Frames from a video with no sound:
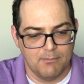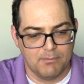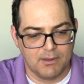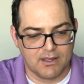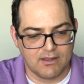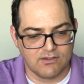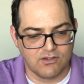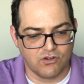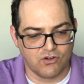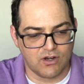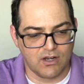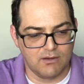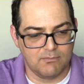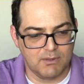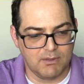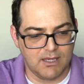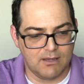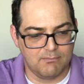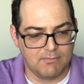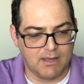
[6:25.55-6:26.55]
because you're going to
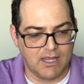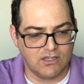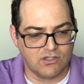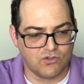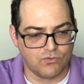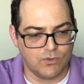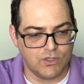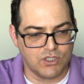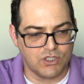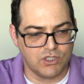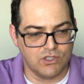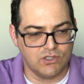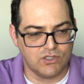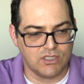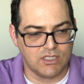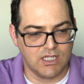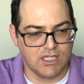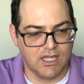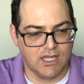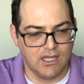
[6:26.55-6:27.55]
be amazed once you
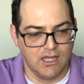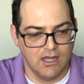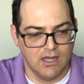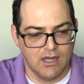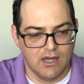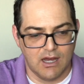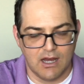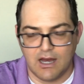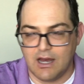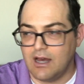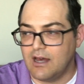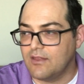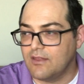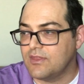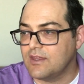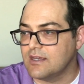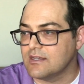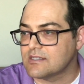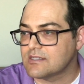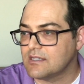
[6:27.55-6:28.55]
see uh,
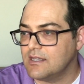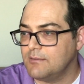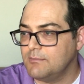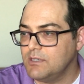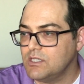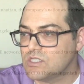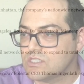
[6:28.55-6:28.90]
this. Let